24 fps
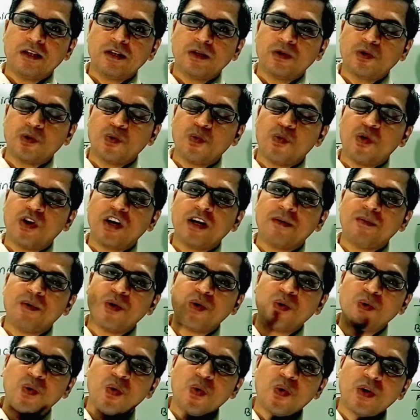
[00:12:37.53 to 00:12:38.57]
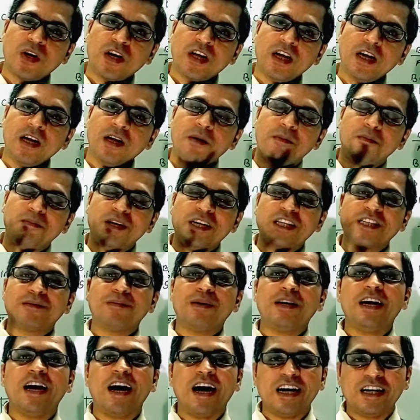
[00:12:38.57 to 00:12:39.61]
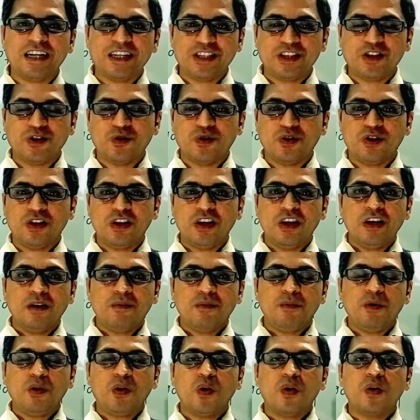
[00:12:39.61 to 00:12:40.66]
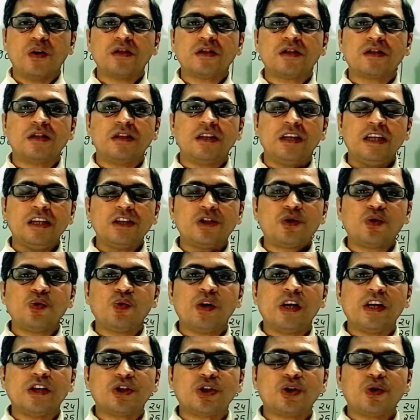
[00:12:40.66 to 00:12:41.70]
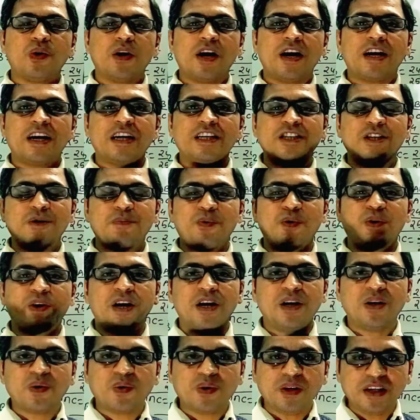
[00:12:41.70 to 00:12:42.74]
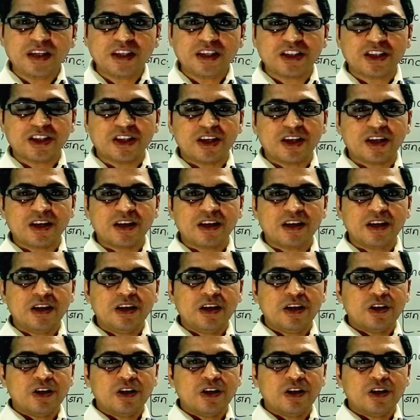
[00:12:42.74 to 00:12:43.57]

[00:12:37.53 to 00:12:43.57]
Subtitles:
So what about cot A? Base by altitude, because these two ratios are reciprocal to each other.